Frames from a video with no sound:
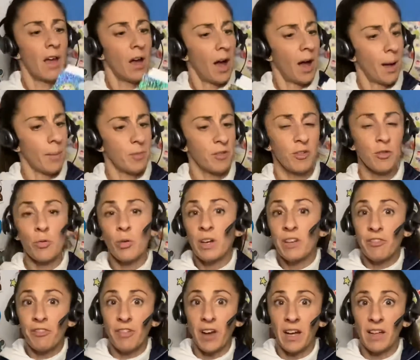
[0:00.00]
So you
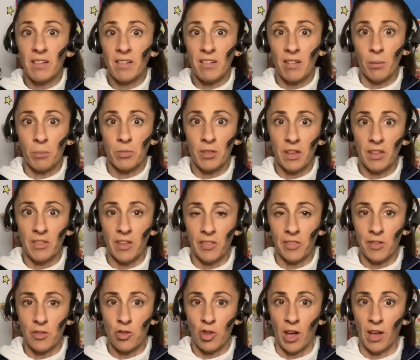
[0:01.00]
can find something that
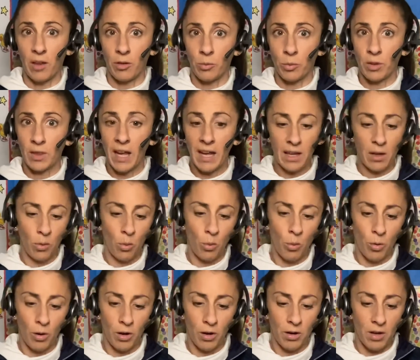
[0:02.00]
the child will like,
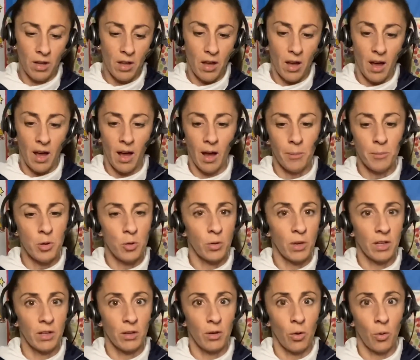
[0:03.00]
or you
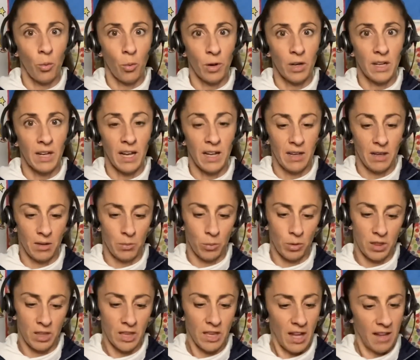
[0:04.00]
can coordinate it
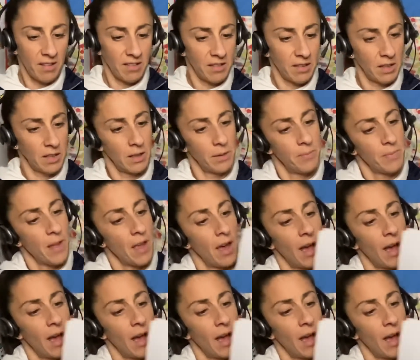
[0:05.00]
with the lesson.